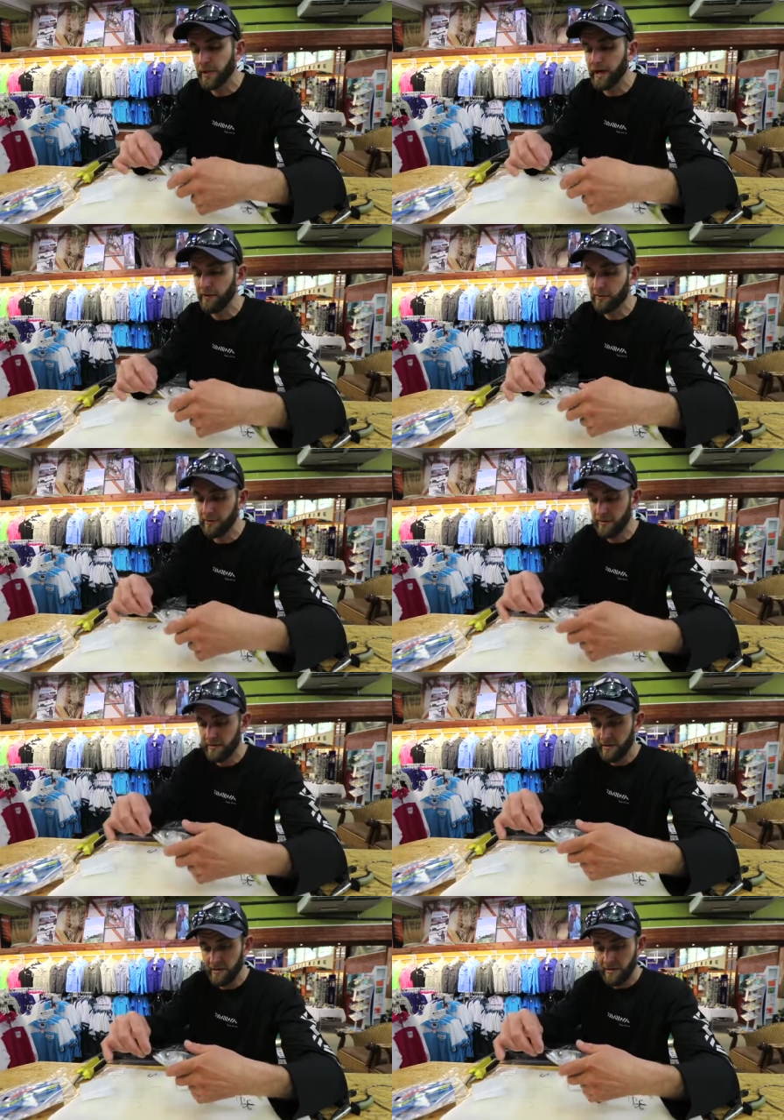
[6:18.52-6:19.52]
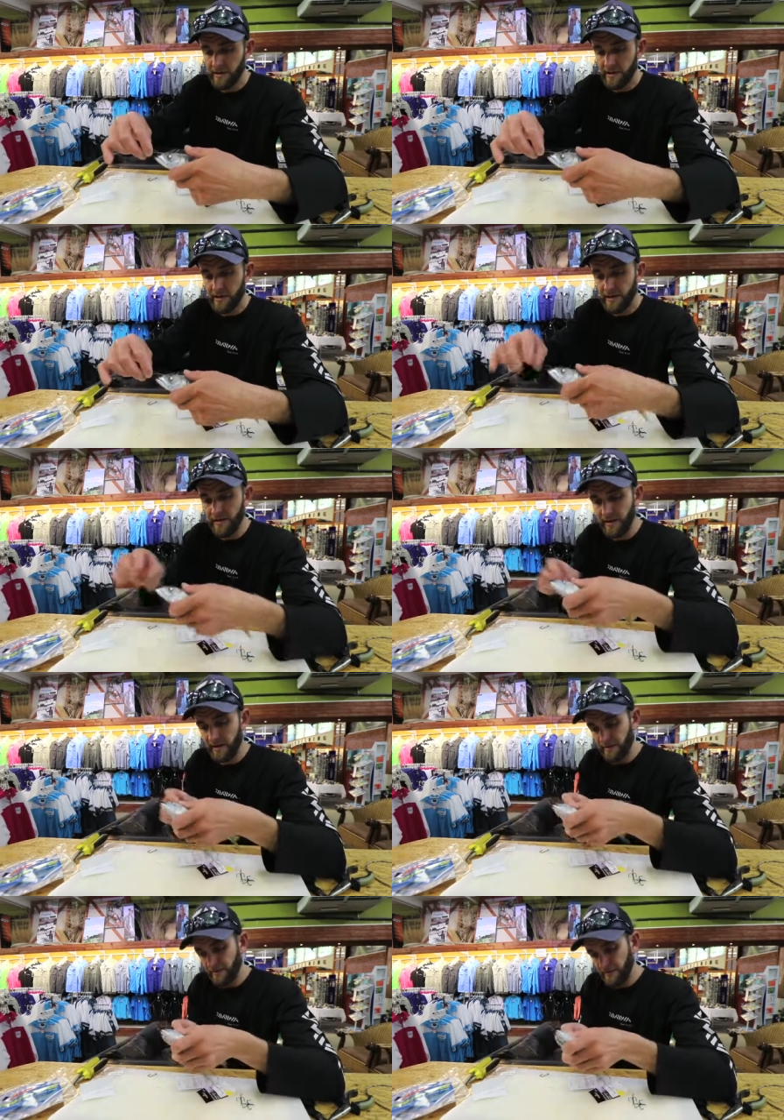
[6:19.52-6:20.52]
out. And
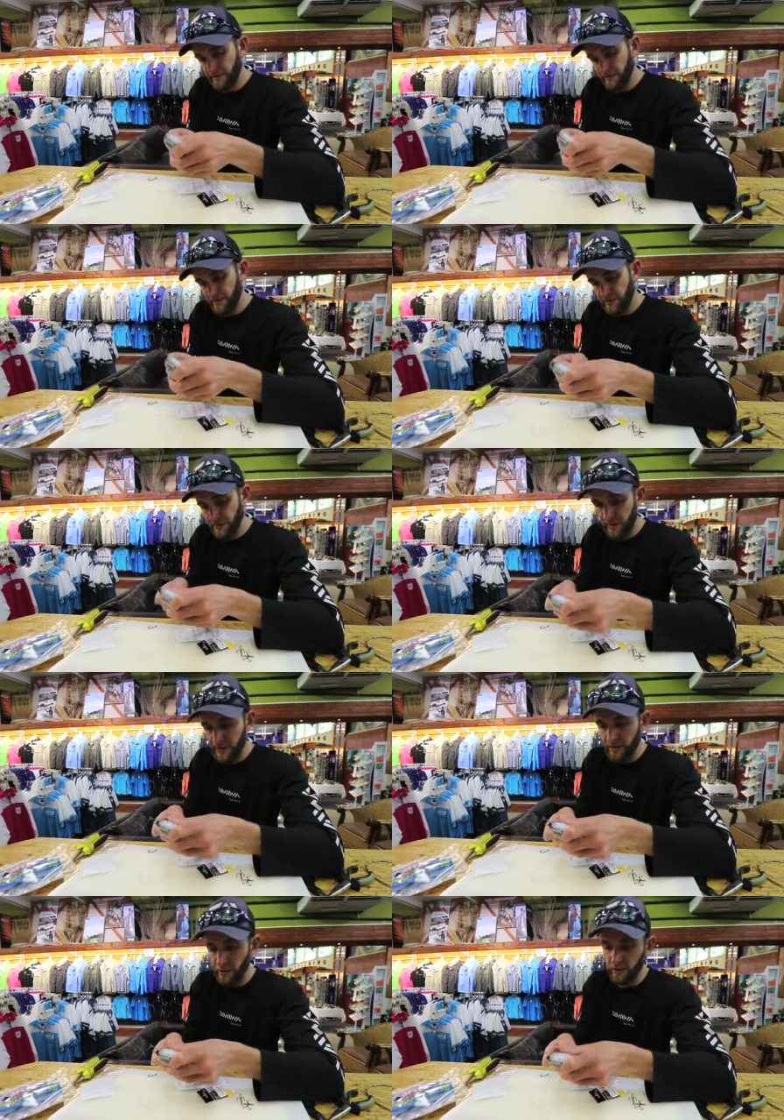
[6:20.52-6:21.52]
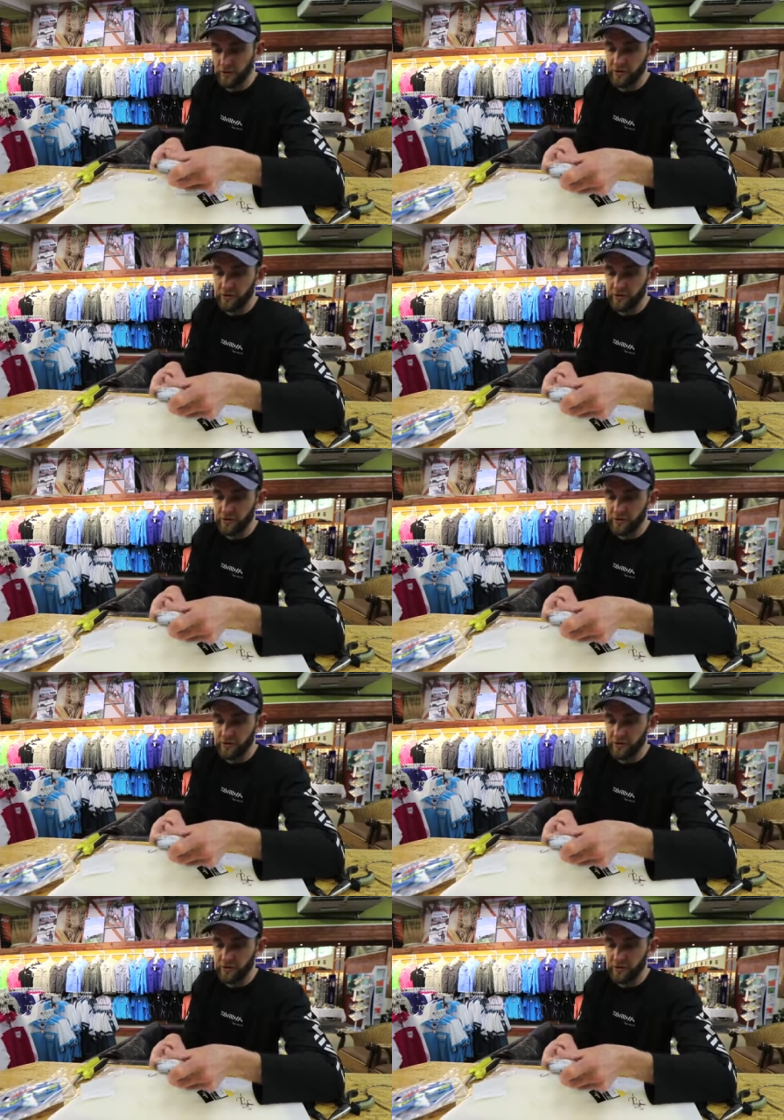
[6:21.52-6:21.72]
then you can either hook the